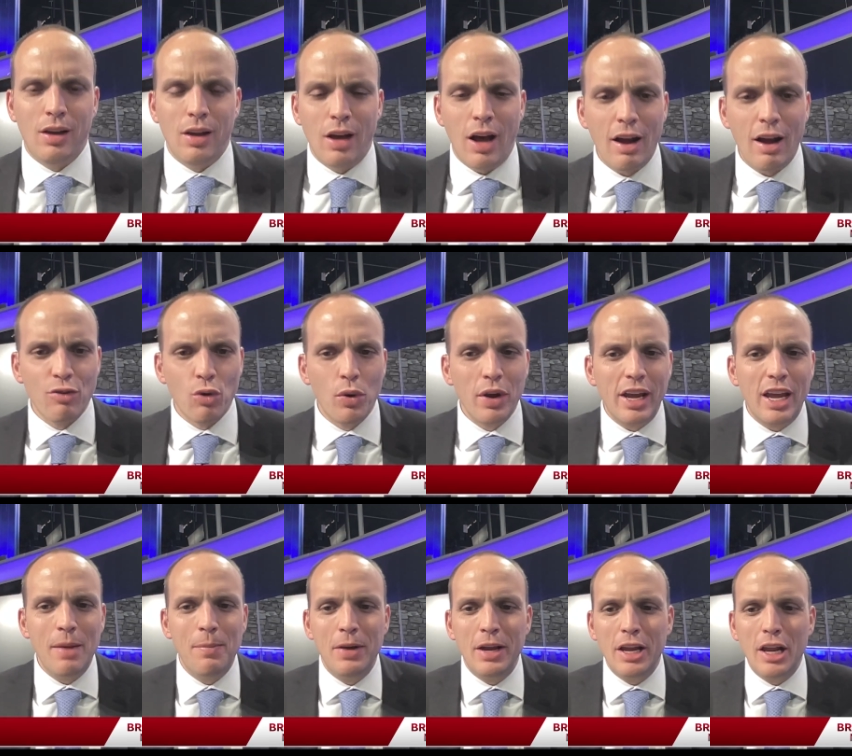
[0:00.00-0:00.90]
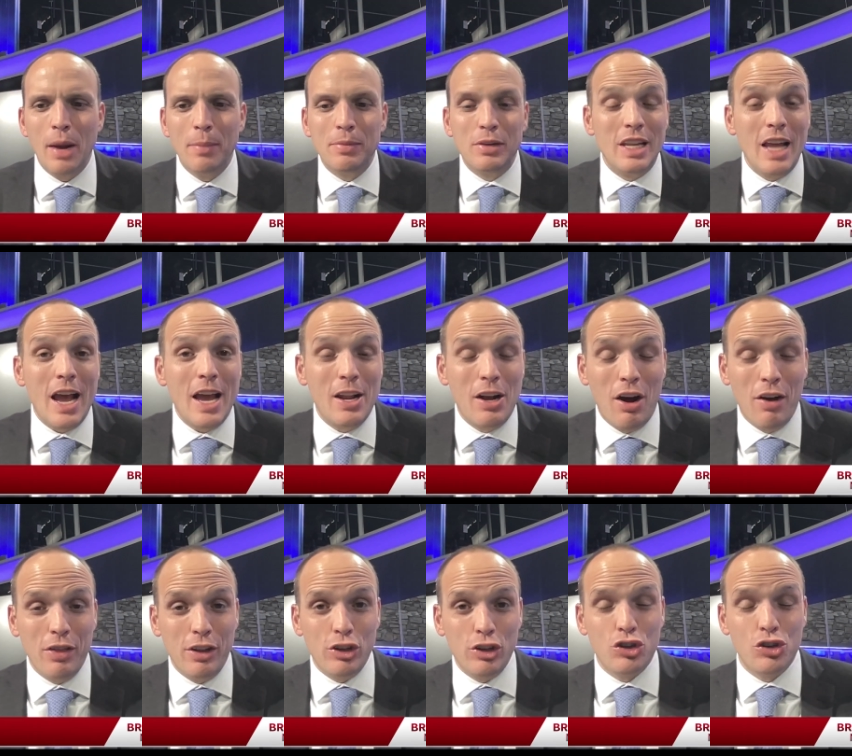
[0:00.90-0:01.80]
Hi everyone, keeping you up to date
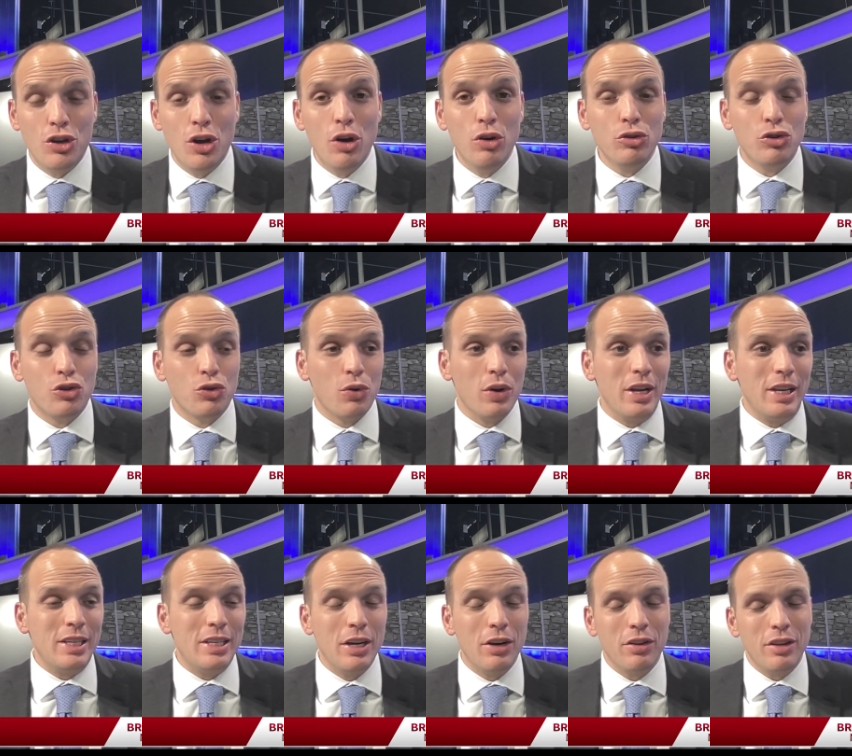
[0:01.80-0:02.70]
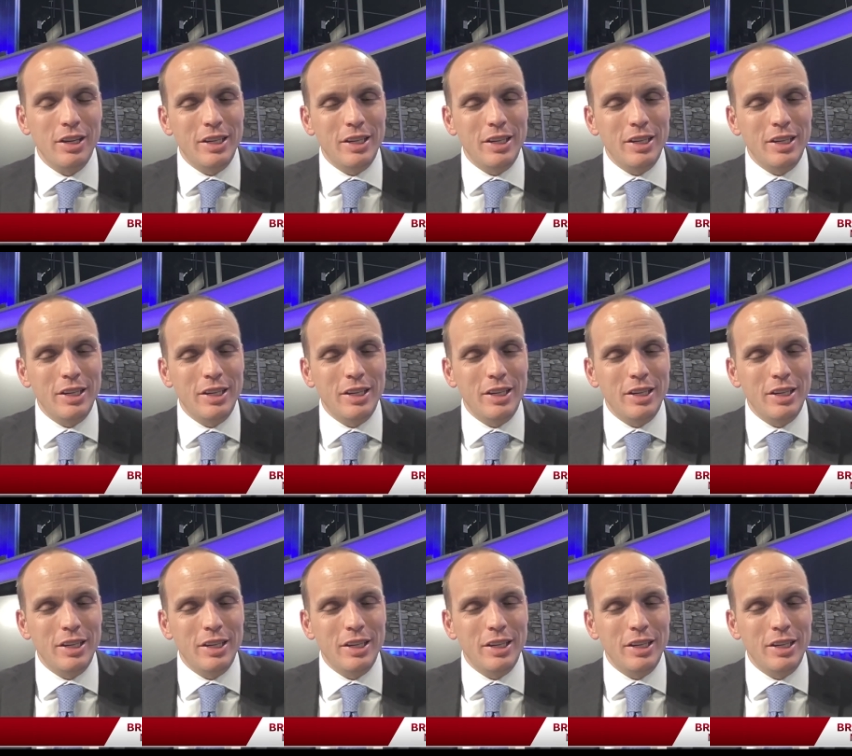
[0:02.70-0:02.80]
on the snow trends here.